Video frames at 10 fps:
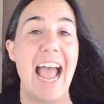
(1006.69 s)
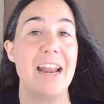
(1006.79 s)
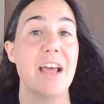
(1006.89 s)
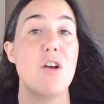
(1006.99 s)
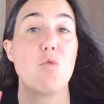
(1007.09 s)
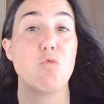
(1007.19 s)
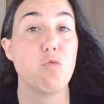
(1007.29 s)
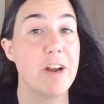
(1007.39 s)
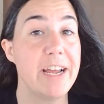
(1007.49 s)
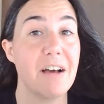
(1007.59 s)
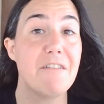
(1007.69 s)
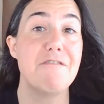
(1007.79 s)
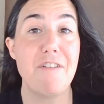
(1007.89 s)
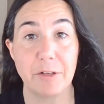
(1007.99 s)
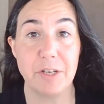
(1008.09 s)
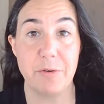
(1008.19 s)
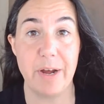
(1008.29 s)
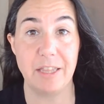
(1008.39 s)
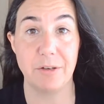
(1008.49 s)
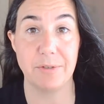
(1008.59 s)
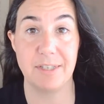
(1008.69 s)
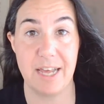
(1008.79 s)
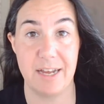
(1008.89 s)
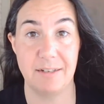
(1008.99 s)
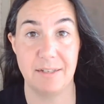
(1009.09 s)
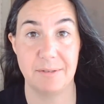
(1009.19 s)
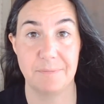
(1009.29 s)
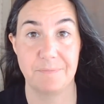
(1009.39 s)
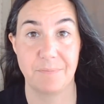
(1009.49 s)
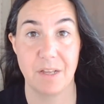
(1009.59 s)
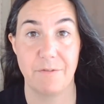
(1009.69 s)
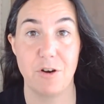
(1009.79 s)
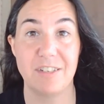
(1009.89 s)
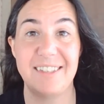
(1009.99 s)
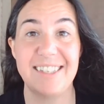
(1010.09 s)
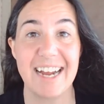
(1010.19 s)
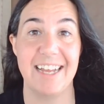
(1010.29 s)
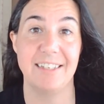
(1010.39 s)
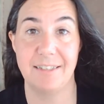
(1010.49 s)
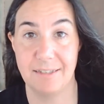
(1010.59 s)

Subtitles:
and reevaluate those things for a second